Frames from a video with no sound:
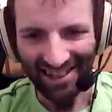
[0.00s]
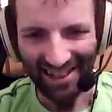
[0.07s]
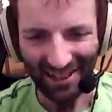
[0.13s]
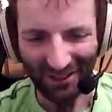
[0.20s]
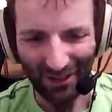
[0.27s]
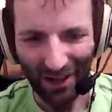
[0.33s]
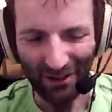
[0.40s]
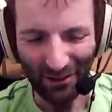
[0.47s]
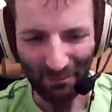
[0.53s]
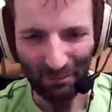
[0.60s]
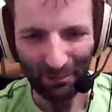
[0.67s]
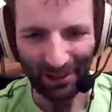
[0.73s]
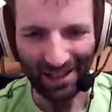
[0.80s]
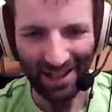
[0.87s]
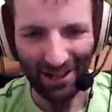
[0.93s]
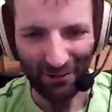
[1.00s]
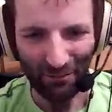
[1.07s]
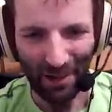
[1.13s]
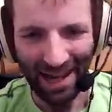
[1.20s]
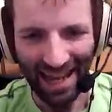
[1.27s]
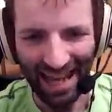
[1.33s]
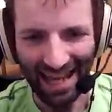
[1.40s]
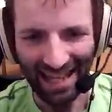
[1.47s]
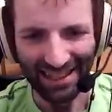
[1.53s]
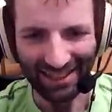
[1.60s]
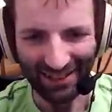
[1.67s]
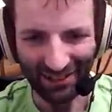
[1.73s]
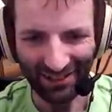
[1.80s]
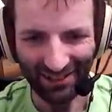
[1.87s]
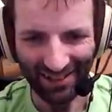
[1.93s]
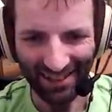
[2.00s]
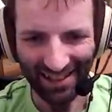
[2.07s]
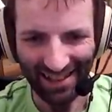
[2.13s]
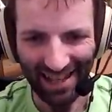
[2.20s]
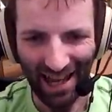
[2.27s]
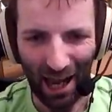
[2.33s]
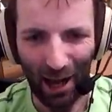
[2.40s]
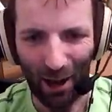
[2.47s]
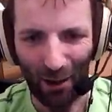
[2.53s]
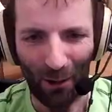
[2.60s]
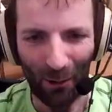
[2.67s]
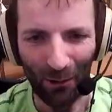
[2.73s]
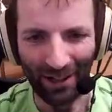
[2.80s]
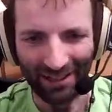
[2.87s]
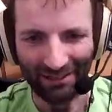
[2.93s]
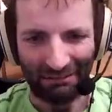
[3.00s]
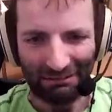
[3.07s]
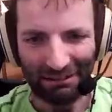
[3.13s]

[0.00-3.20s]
trying to pull it out of my hands now, and